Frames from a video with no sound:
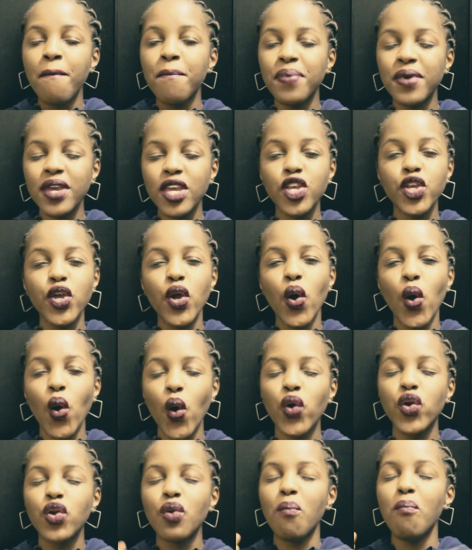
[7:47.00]
Be your
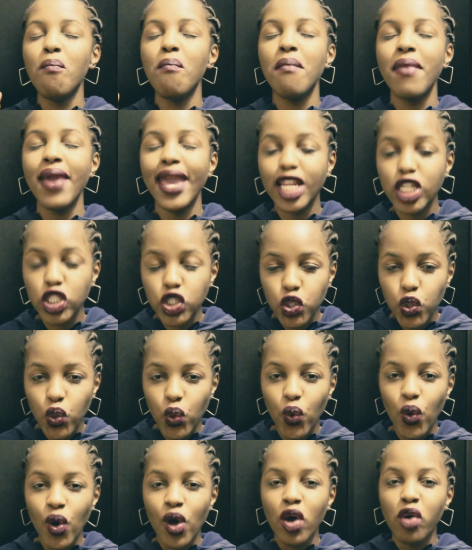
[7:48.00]
own mentor,
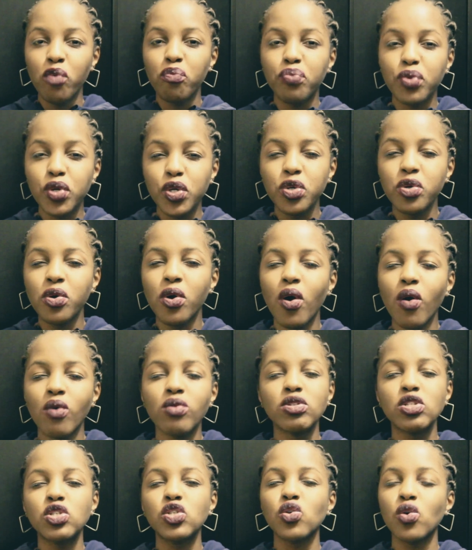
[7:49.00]
be your
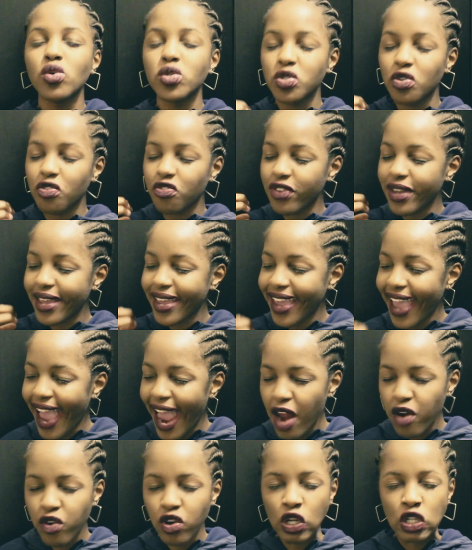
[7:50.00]
own source of
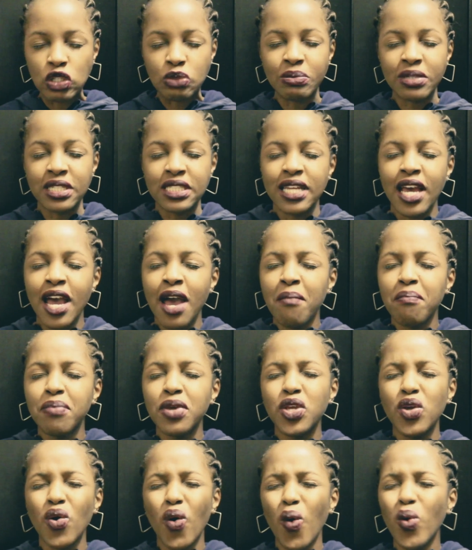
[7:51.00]
encouragement, be
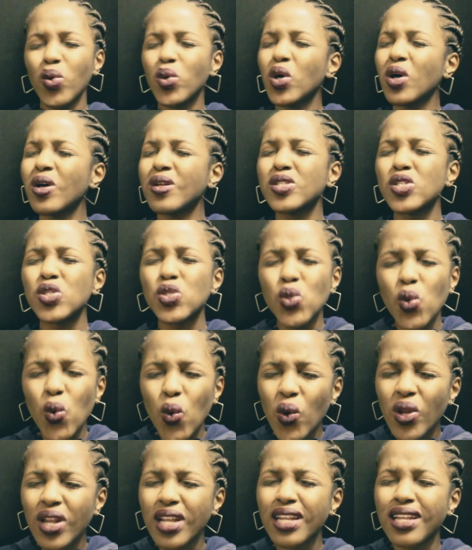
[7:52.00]
your own
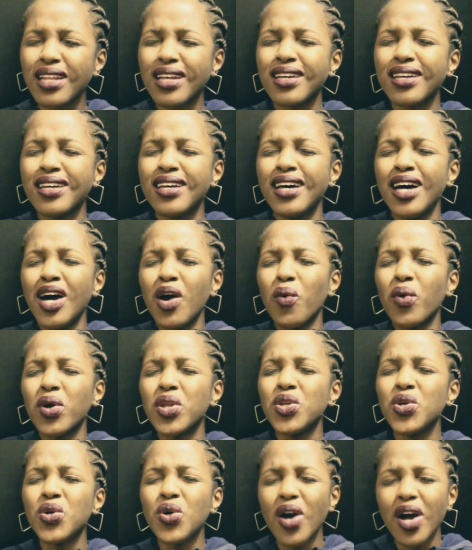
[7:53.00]
consoler
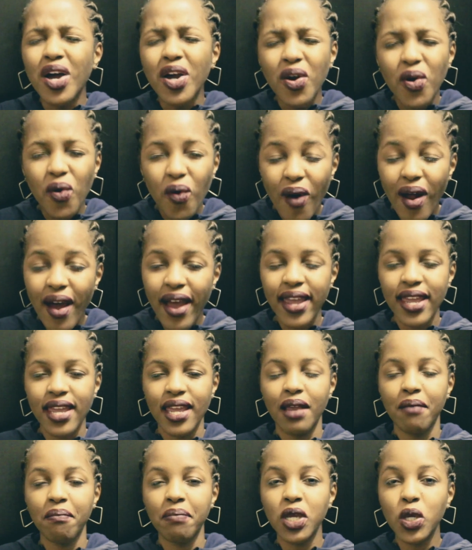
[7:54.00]
when you are crying,
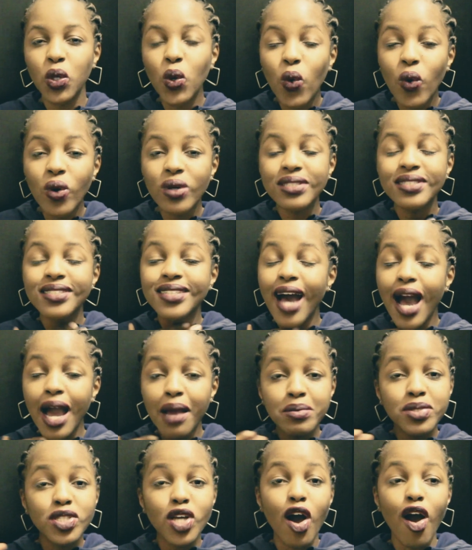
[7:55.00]
because
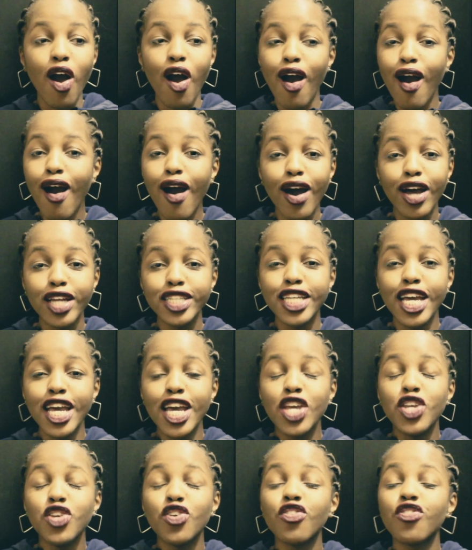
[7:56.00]
times are hard,
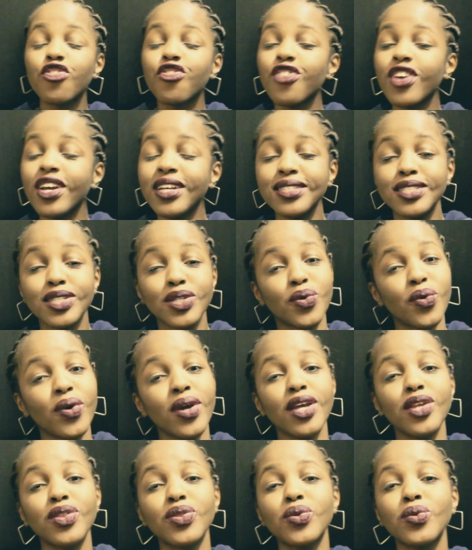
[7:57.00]
your friends are
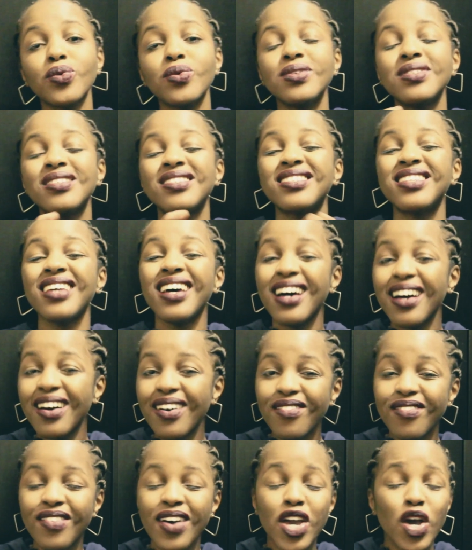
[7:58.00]
going through
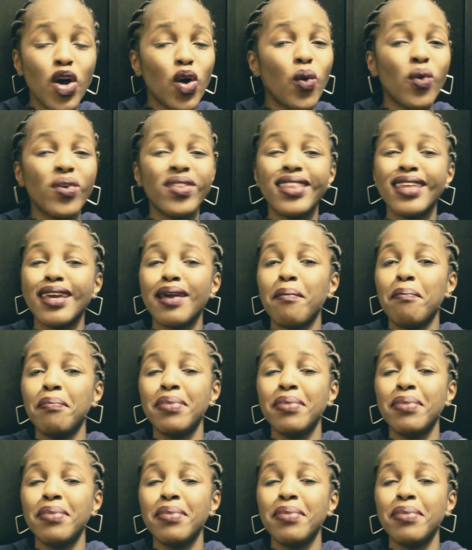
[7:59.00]
stuff, or they're